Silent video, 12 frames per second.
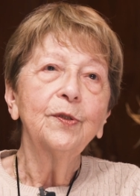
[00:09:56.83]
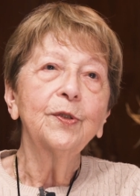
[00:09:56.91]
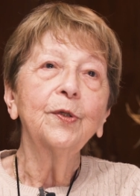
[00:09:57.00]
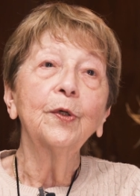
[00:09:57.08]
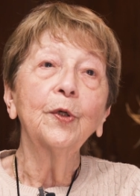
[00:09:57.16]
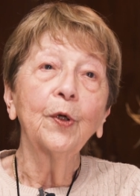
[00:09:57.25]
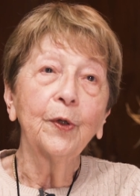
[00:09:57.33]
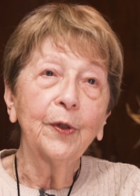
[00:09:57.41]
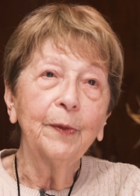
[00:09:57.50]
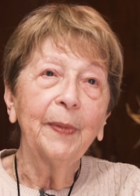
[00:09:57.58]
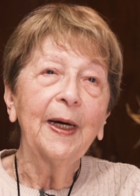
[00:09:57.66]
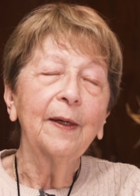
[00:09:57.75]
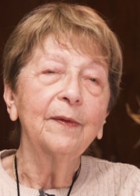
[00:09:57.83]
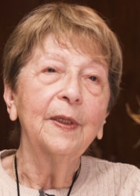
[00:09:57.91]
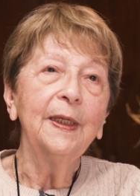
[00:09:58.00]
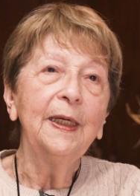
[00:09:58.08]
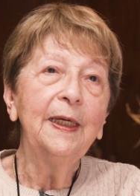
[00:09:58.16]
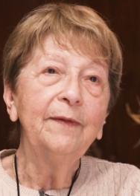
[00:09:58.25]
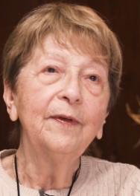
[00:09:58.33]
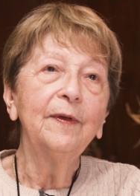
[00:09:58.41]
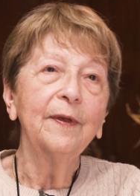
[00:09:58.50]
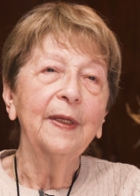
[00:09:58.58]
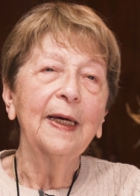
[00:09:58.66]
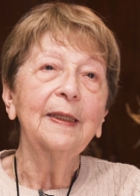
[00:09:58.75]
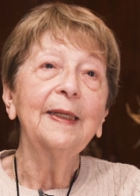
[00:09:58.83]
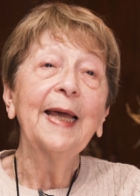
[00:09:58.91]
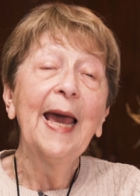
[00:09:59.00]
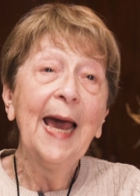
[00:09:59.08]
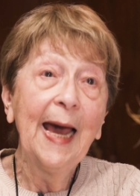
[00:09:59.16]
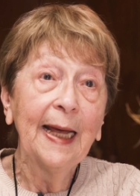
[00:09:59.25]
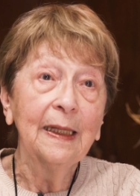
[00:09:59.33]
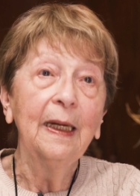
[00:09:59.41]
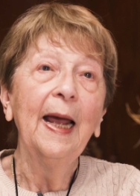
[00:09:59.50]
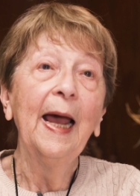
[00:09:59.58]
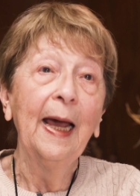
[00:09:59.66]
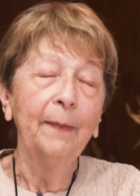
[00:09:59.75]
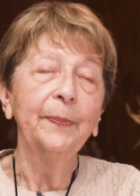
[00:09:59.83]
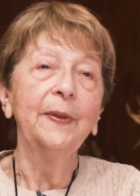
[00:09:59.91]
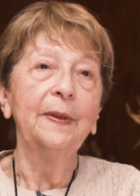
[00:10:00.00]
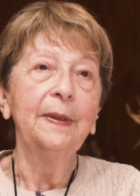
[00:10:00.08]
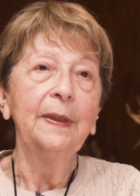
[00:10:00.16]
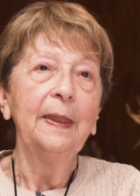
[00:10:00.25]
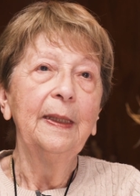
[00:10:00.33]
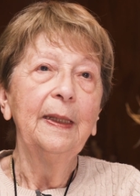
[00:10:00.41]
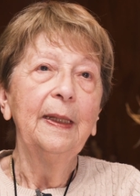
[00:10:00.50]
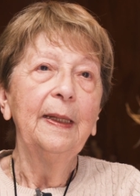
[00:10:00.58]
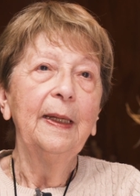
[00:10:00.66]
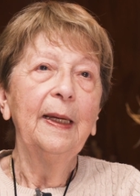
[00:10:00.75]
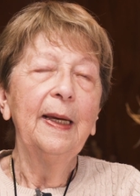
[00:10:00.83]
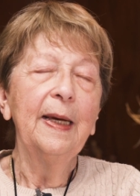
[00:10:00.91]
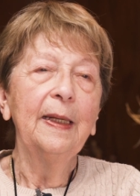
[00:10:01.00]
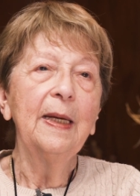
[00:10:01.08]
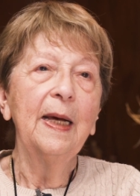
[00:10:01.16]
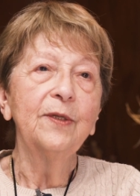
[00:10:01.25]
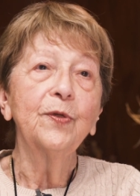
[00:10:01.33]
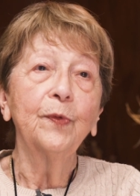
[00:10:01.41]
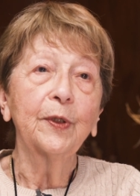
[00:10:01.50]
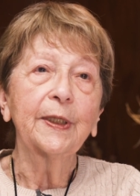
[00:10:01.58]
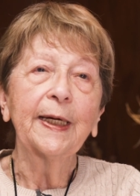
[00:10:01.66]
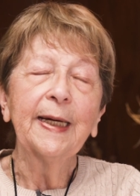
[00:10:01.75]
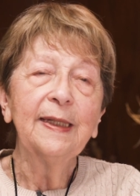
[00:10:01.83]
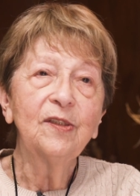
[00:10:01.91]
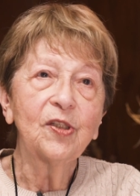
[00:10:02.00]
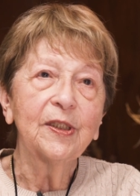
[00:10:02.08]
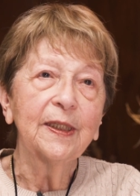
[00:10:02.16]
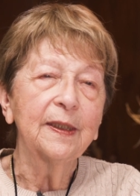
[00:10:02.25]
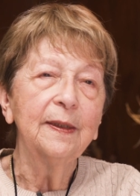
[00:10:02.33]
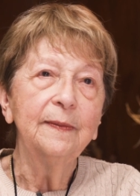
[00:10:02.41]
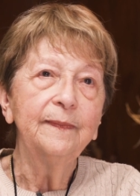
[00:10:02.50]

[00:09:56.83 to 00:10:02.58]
to learn about the evil that can happen and to work against it.